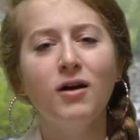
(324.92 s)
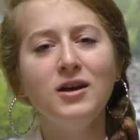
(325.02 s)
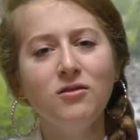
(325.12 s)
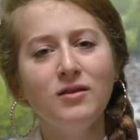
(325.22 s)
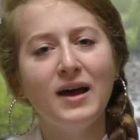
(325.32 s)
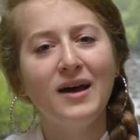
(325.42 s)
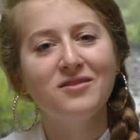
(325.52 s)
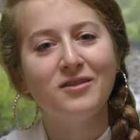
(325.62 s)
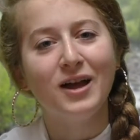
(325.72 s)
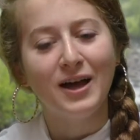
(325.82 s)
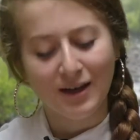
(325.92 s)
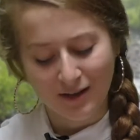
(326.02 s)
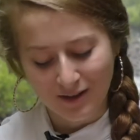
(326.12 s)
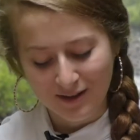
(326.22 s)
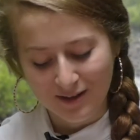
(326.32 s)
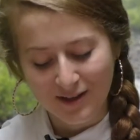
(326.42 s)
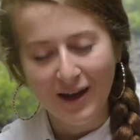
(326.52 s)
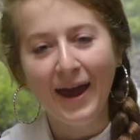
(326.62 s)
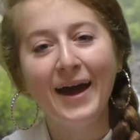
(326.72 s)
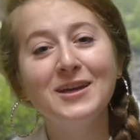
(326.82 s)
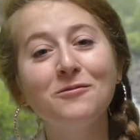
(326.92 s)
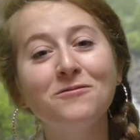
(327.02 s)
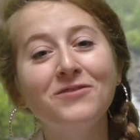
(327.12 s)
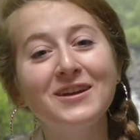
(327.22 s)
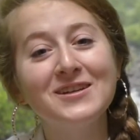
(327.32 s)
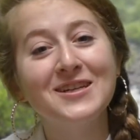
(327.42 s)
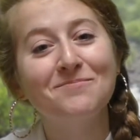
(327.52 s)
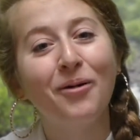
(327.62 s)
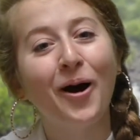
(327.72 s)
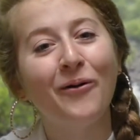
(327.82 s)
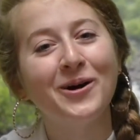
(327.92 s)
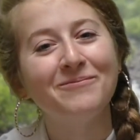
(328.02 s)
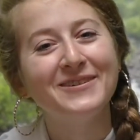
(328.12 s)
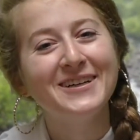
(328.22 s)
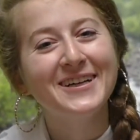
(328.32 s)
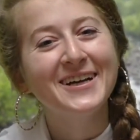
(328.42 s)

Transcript: Write your last line, and you've finished a poem.